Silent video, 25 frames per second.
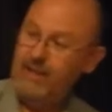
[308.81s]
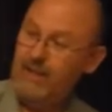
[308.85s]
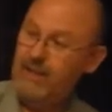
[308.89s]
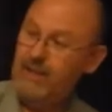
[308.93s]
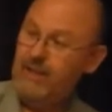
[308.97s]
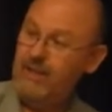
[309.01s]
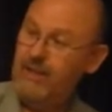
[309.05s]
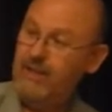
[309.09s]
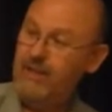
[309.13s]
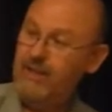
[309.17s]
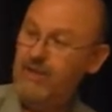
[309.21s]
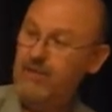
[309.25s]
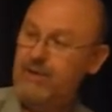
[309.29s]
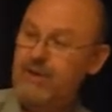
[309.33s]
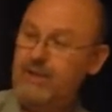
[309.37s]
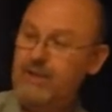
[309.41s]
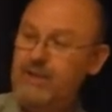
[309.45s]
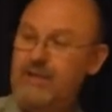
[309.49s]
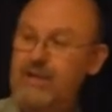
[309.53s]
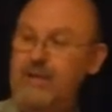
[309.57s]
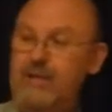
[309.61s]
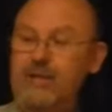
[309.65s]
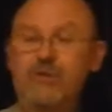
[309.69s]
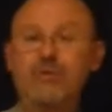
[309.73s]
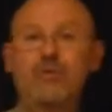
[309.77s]
And look
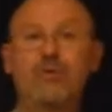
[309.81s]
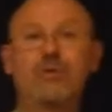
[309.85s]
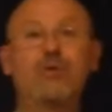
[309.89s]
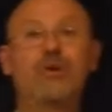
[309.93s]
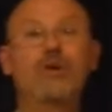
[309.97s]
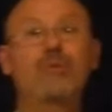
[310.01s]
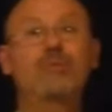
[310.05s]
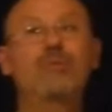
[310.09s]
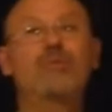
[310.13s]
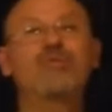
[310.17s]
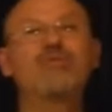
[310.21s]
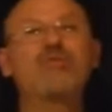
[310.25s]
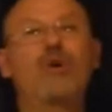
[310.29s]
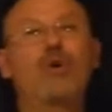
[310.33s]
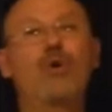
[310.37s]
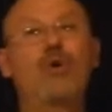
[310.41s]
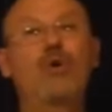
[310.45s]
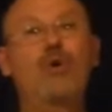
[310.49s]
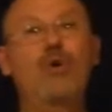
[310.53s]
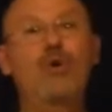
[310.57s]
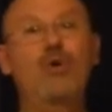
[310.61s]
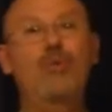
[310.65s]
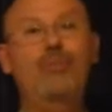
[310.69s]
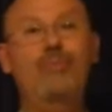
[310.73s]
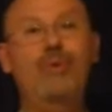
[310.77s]
at that, it took almost a
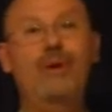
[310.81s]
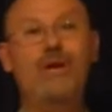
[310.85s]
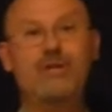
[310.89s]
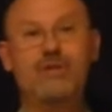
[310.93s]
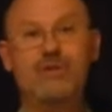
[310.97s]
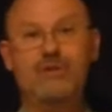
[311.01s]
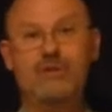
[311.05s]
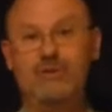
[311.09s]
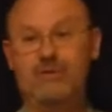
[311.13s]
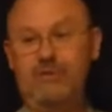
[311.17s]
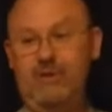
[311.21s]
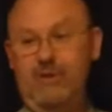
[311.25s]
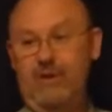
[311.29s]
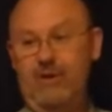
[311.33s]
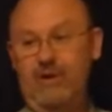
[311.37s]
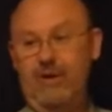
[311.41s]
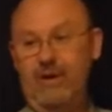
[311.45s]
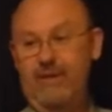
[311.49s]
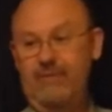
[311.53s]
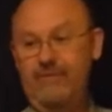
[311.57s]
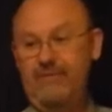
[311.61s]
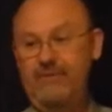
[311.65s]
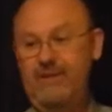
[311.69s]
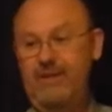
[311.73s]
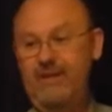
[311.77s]
whole pitcher to
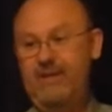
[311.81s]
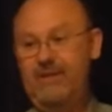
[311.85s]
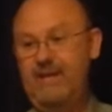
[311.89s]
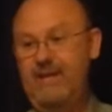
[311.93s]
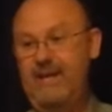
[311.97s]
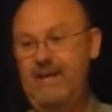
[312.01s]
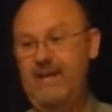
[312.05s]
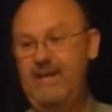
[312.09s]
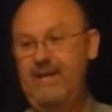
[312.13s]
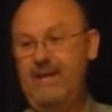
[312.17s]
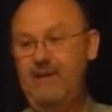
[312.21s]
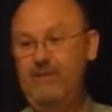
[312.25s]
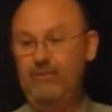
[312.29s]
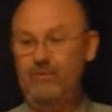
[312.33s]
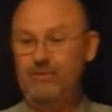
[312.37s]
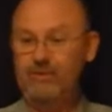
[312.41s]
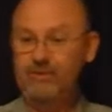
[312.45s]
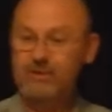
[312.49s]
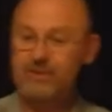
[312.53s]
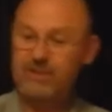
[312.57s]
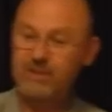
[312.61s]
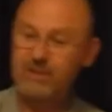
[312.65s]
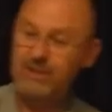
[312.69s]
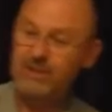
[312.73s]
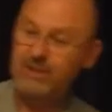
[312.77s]
offset that, and we're
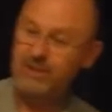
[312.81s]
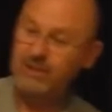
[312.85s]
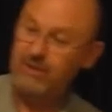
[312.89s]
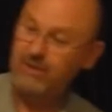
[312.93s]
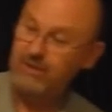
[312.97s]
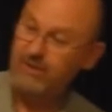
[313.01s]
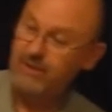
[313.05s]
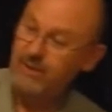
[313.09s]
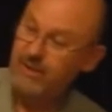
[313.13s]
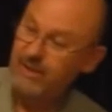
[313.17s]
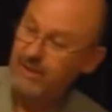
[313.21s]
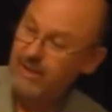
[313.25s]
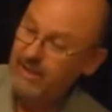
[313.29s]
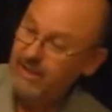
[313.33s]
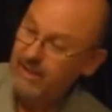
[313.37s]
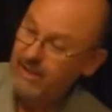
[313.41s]
still,